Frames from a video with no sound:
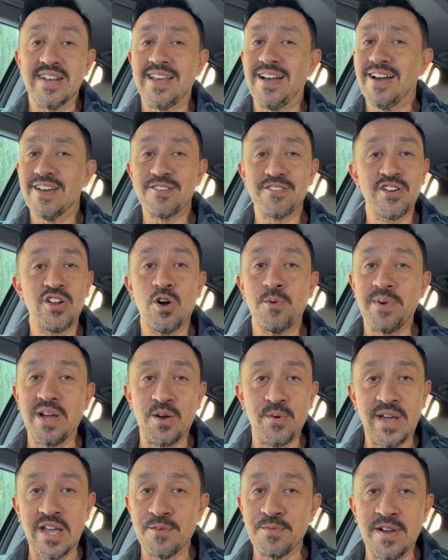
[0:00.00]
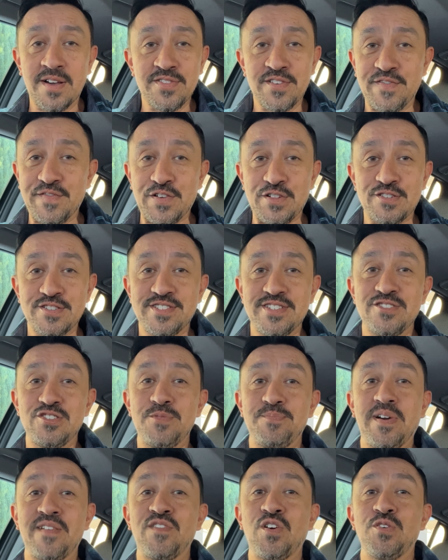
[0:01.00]
Now, I don't know my way around the Fullerton
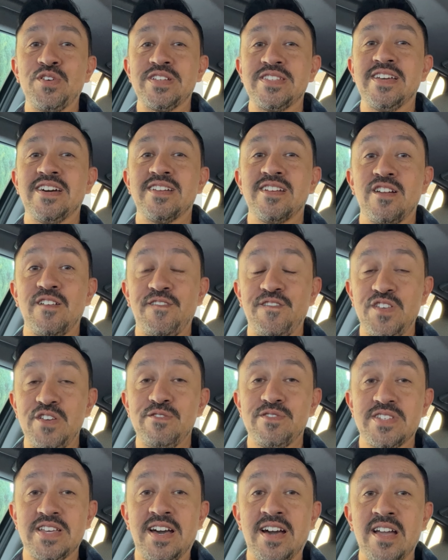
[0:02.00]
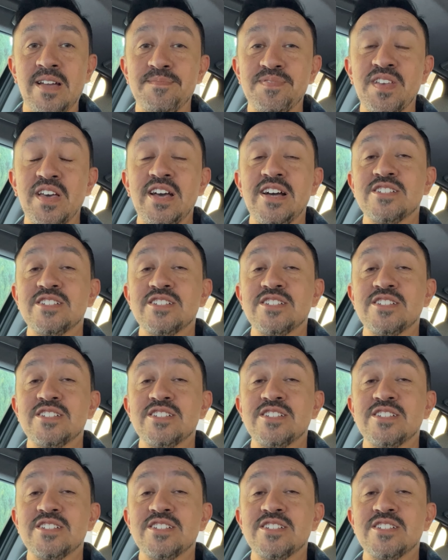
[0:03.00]
Loop. I've only done it a few times.